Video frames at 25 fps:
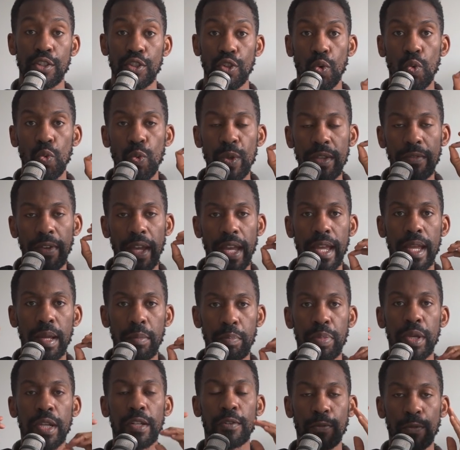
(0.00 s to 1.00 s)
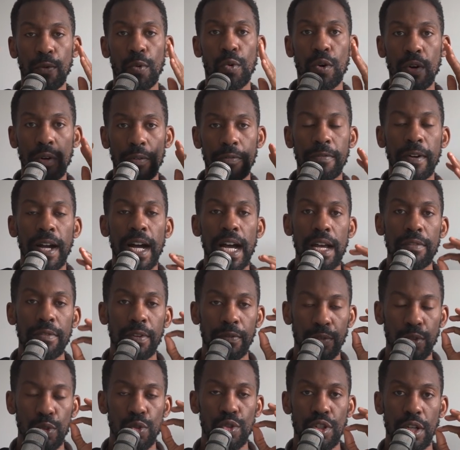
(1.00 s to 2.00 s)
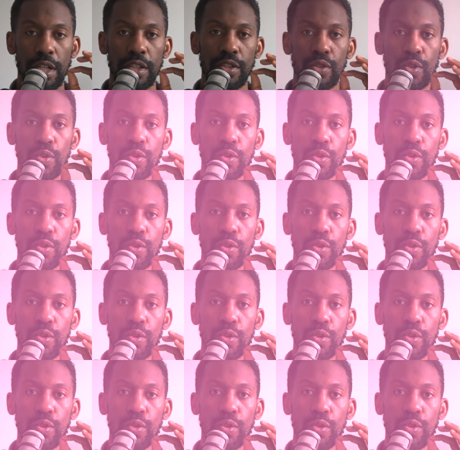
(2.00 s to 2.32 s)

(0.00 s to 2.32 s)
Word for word: right, so we have handpicked four or five of Dusan's